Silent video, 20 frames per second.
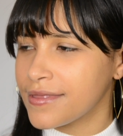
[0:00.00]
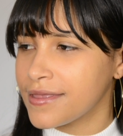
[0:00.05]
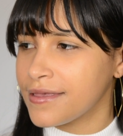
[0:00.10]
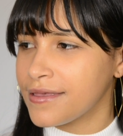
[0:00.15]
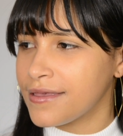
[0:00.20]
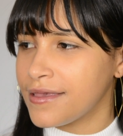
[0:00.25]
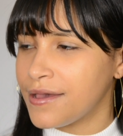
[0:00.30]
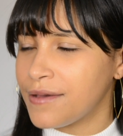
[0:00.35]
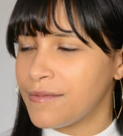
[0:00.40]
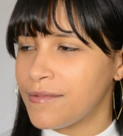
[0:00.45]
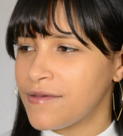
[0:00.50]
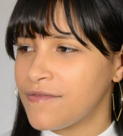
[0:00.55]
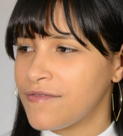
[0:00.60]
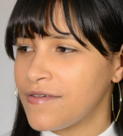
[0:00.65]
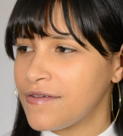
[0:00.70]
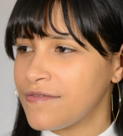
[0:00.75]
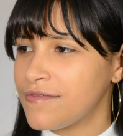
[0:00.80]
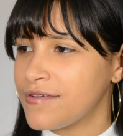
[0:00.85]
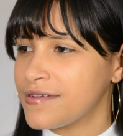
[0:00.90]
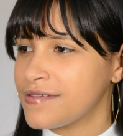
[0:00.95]
Yeah, my
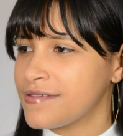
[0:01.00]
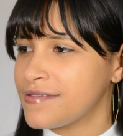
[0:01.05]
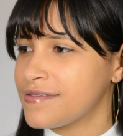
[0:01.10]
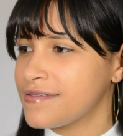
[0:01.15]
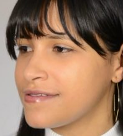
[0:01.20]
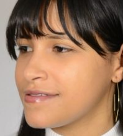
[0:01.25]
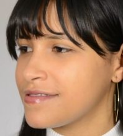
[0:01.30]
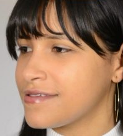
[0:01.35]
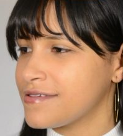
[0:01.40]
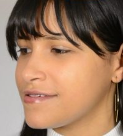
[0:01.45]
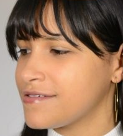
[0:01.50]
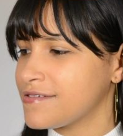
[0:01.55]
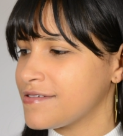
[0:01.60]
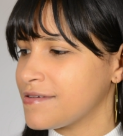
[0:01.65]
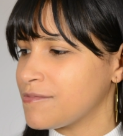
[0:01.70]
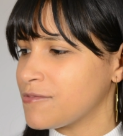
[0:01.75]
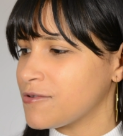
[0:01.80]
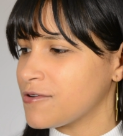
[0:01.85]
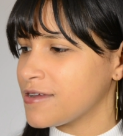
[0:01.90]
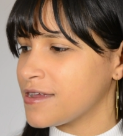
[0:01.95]
favorite is the
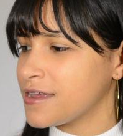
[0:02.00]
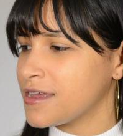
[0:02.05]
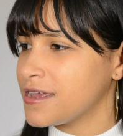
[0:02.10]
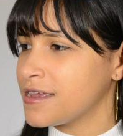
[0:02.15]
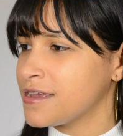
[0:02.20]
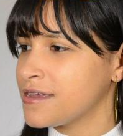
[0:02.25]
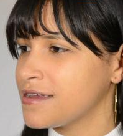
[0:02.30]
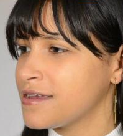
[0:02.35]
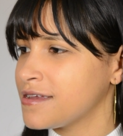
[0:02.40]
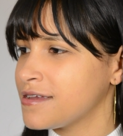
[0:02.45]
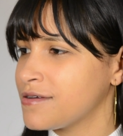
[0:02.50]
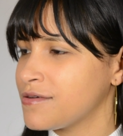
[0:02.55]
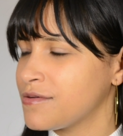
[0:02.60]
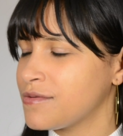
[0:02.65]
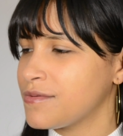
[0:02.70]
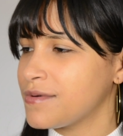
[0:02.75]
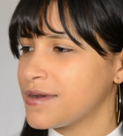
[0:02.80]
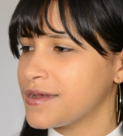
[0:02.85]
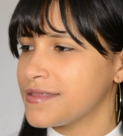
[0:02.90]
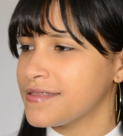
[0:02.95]
shimmery
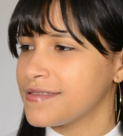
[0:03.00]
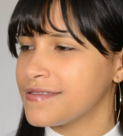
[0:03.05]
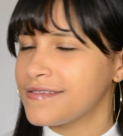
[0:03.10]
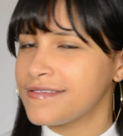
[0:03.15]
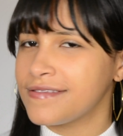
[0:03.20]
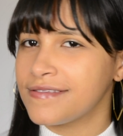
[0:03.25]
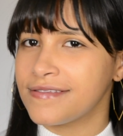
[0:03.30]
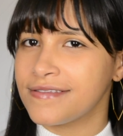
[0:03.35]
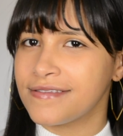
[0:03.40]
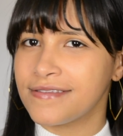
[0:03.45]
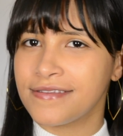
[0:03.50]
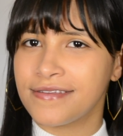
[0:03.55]
ones.